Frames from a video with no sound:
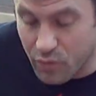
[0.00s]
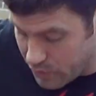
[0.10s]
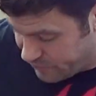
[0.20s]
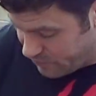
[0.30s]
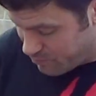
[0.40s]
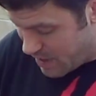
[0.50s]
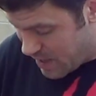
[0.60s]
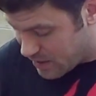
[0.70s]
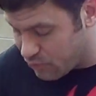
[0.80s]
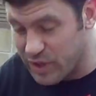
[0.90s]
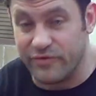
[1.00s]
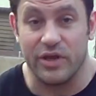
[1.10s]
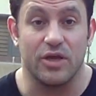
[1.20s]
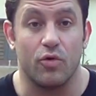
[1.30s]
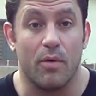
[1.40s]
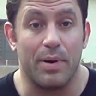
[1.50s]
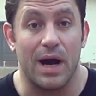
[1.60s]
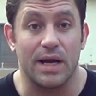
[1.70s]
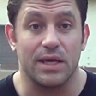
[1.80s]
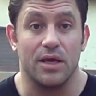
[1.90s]
reaching back, reaching into a
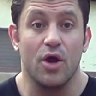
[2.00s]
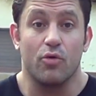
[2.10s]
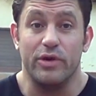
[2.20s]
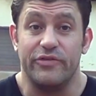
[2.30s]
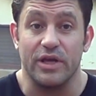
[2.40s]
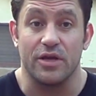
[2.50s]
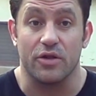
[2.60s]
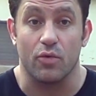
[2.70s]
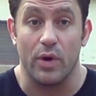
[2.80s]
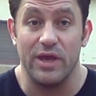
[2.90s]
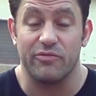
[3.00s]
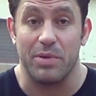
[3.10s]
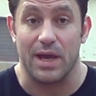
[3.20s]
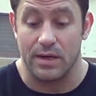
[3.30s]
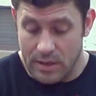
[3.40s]
pocket, reaching into their waistband.